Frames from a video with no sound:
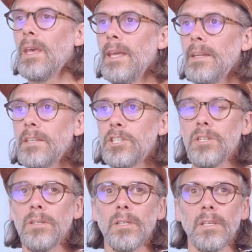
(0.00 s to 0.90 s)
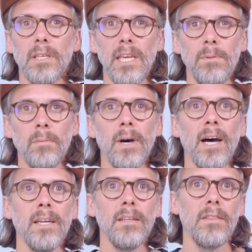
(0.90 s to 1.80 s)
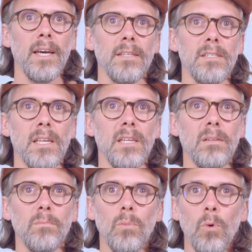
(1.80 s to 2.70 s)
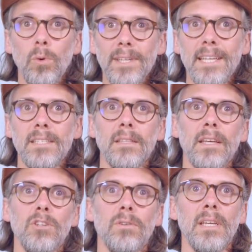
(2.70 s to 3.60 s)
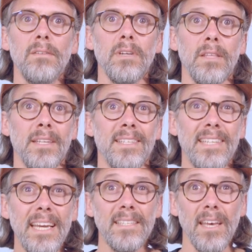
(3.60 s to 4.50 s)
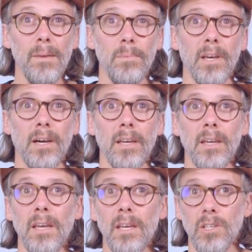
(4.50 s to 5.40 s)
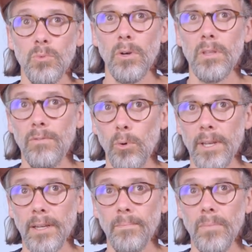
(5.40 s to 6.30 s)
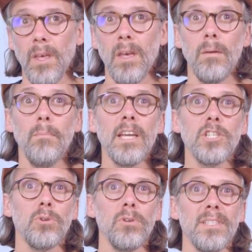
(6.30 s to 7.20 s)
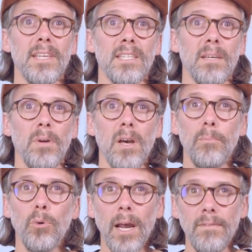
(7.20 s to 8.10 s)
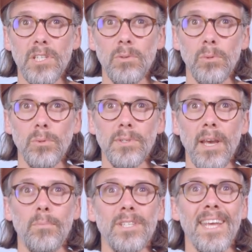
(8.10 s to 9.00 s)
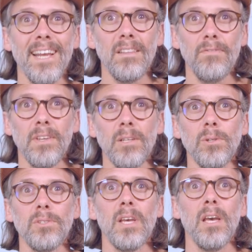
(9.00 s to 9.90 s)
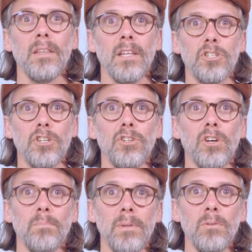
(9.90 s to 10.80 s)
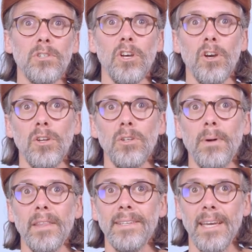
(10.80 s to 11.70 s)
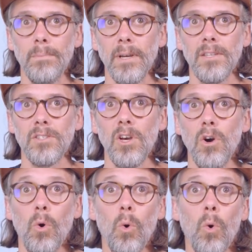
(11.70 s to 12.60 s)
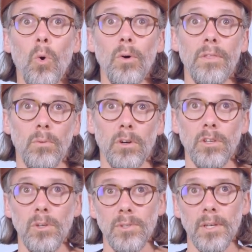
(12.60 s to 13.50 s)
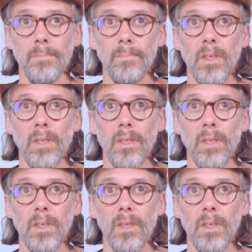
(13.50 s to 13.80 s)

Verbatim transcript: In addition, keep in mind that sending more data than you need via the data API is worth avoiding. Make sure you set up privacy rules and protect the fields that should not be returned by the database or the wrong user.